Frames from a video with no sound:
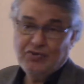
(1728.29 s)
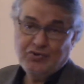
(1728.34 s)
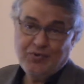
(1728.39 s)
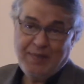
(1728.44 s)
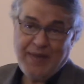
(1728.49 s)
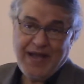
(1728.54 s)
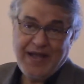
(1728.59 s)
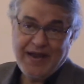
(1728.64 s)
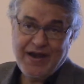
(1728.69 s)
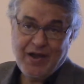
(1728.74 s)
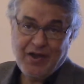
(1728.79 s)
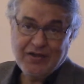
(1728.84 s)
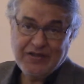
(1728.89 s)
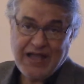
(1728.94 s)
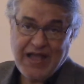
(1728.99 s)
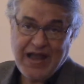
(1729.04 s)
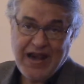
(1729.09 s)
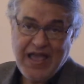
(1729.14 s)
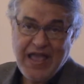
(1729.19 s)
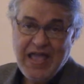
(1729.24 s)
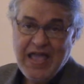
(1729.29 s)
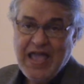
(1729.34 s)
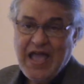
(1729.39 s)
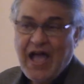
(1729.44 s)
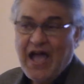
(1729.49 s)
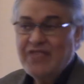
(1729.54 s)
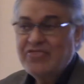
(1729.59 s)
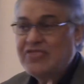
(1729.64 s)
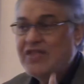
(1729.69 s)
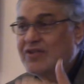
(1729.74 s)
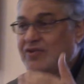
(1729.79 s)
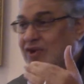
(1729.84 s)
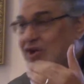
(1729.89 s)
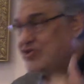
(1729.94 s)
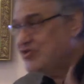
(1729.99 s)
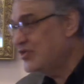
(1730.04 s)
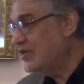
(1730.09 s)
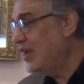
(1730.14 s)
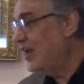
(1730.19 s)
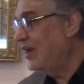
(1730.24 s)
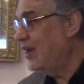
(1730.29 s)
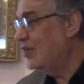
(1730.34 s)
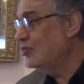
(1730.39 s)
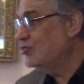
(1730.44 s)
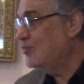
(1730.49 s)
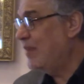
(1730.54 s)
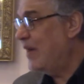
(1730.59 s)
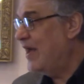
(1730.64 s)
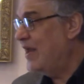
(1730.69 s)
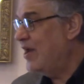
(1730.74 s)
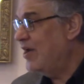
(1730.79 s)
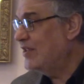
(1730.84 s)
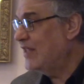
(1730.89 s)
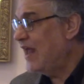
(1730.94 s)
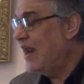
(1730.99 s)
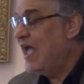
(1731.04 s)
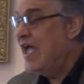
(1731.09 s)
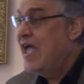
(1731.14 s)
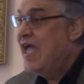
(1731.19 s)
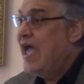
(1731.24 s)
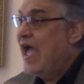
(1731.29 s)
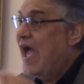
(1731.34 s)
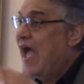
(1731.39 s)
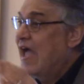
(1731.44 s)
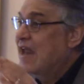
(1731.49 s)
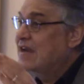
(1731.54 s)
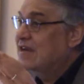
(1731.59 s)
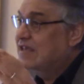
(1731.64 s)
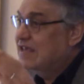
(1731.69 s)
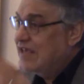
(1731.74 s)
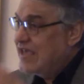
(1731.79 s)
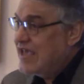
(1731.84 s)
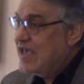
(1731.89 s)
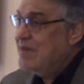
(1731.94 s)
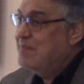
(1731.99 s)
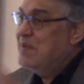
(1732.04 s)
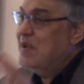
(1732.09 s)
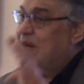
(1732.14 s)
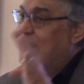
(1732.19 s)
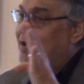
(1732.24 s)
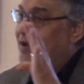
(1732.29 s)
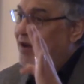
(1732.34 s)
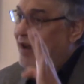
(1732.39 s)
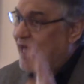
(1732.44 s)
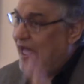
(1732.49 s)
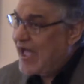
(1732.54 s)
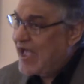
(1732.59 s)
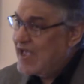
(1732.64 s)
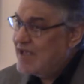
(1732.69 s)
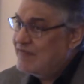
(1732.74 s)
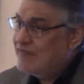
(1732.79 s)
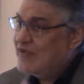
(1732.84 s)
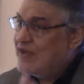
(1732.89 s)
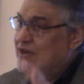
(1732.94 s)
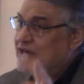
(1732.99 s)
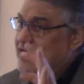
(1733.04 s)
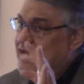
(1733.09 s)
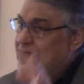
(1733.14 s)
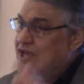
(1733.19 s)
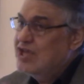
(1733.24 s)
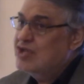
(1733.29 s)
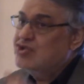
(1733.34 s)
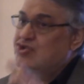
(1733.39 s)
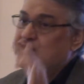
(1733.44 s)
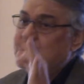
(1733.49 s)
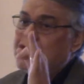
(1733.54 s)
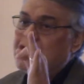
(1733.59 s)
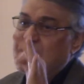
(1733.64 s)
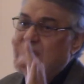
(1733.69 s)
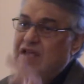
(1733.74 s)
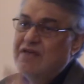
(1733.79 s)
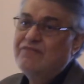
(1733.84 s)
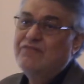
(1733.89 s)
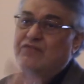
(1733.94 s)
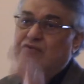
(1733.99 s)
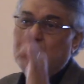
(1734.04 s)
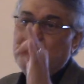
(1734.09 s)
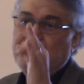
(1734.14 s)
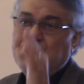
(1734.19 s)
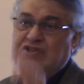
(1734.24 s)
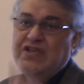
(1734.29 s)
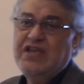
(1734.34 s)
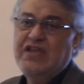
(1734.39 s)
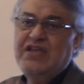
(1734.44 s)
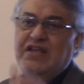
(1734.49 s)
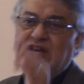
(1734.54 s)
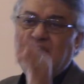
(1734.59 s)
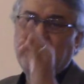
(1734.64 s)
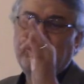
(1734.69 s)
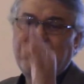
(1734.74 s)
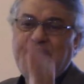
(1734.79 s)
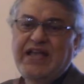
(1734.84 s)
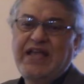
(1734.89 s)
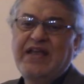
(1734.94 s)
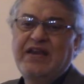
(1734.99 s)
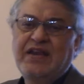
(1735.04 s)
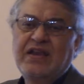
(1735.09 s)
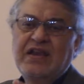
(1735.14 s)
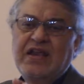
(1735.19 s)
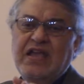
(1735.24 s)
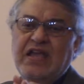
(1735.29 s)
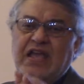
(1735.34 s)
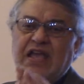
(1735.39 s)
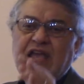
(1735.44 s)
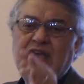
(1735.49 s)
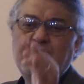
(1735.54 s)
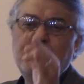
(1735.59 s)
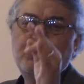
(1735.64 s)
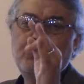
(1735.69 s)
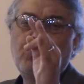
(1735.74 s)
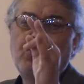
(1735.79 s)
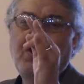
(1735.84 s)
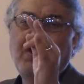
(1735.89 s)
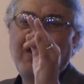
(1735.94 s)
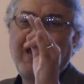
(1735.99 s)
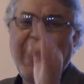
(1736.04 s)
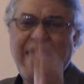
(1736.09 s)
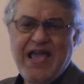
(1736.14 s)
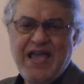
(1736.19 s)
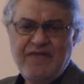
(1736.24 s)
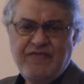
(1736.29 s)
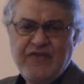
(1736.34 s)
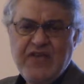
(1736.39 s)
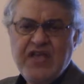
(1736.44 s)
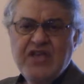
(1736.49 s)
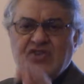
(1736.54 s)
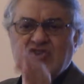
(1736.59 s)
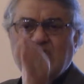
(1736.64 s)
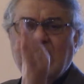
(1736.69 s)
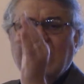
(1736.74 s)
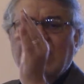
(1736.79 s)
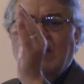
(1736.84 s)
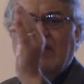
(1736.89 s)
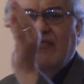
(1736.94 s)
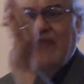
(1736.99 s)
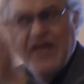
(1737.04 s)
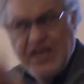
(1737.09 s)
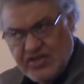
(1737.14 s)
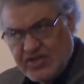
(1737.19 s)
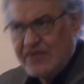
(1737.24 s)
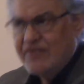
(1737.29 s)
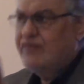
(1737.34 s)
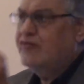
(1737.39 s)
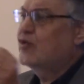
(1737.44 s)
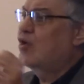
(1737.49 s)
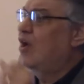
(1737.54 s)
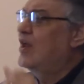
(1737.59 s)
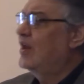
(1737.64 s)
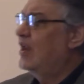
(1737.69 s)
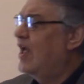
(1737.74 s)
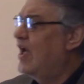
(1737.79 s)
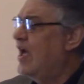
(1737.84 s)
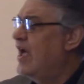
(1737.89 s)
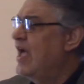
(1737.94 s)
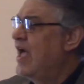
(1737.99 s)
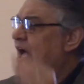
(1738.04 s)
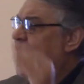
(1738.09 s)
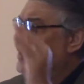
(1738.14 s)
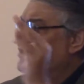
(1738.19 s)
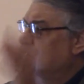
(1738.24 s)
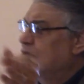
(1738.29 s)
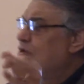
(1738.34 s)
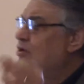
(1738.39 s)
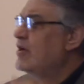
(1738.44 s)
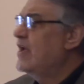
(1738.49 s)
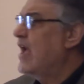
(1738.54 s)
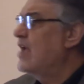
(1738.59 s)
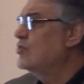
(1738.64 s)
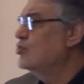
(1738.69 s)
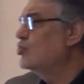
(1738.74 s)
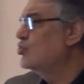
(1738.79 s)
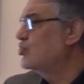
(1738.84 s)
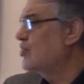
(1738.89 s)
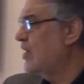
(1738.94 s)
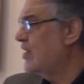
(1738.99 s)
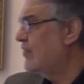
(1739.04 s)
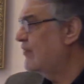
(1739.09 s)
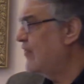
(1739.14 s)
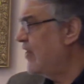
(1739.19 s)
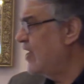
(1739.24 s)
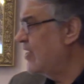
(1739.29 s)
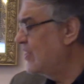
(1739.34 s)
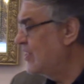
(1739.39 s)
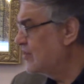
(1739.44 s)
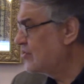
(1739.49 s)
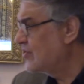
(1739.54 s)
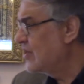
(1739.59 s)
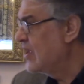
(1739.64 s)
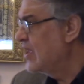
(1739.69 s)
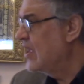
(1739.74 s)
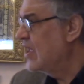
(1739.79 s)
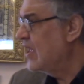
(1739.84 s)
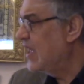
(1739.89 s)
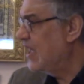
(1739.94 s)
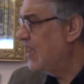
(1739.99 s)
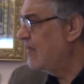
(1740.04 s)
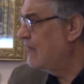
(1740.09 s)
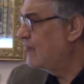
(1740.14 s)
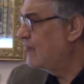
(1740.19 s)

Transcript: and the trust in Allah subhanahu wa ta'ala and keeping life in each and every single second in your life sacrificing for Allah as long as you sacrifice this every, every year